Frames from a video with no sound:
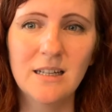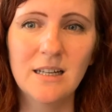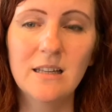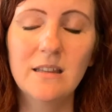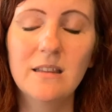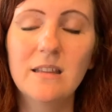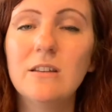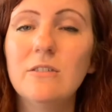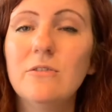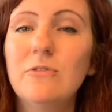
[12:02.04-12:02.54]

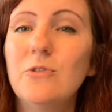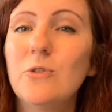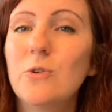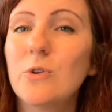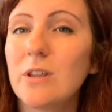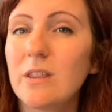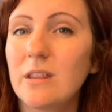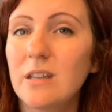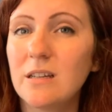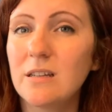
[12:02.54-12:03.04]
then 4
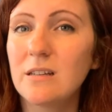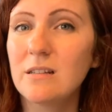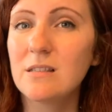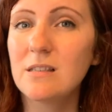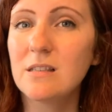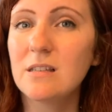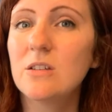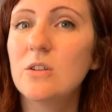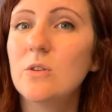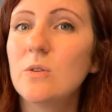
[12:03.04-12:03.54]

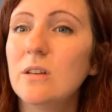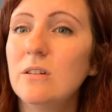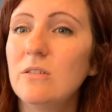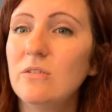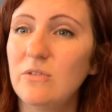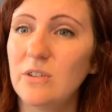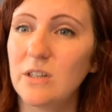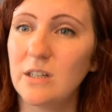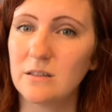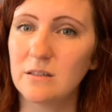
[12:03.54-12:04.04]
things you can
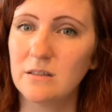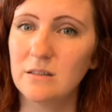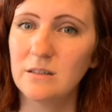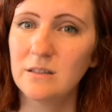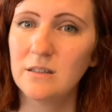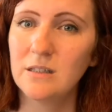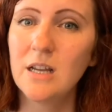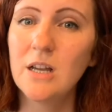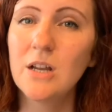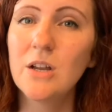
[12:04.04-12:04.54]
feel,
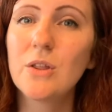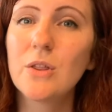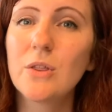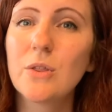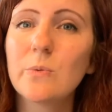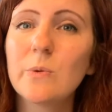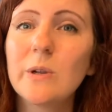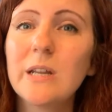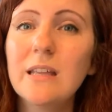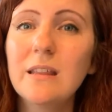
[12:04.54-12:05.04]

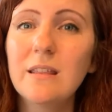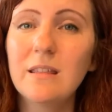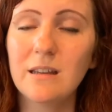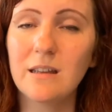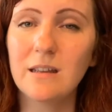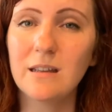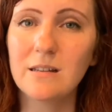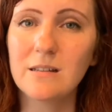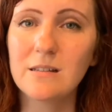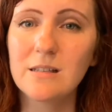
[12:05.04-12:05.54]
3
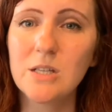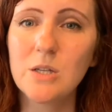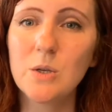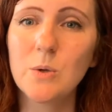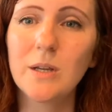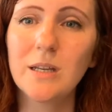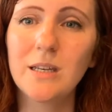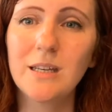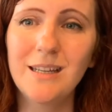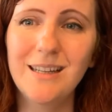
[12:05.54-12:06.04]
things you
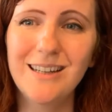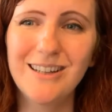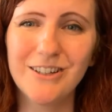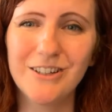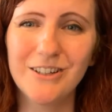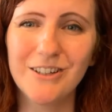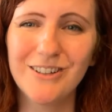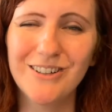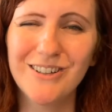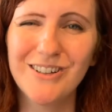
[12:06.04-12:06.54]
can
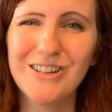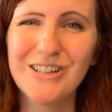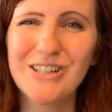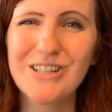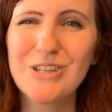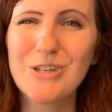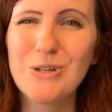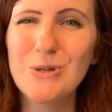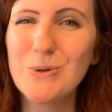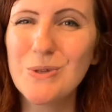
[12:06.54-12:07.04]
hear,
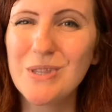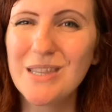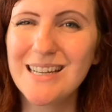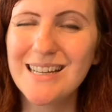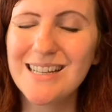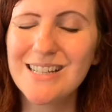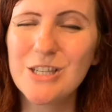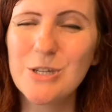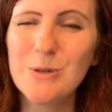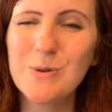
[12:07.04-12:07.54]
2
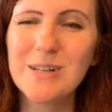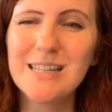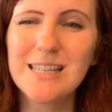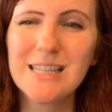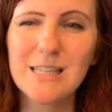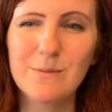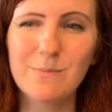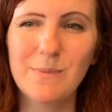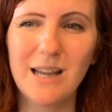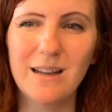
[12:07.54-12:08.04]
things you can
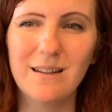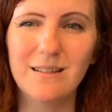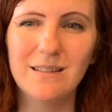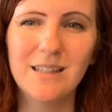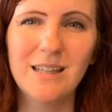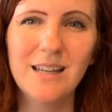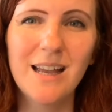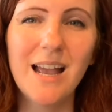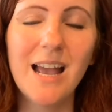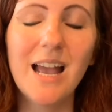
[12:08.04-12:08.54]
smell,
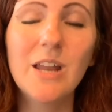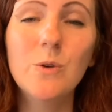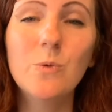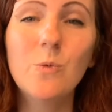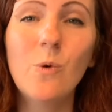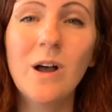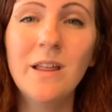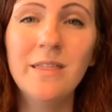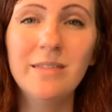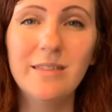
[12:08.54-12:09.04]
and
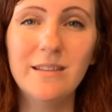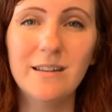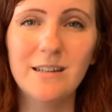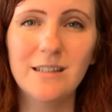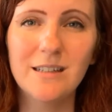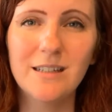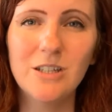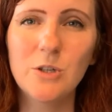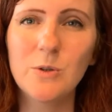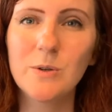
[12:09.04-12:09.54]
1
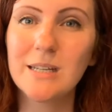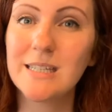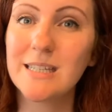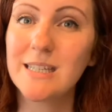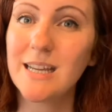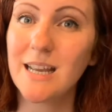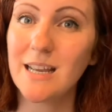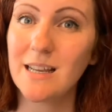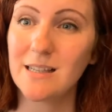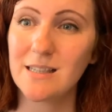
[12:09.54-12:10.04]
thing you can
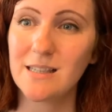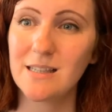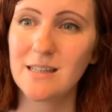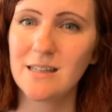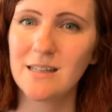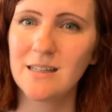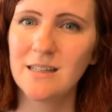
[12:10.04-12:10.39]
taste.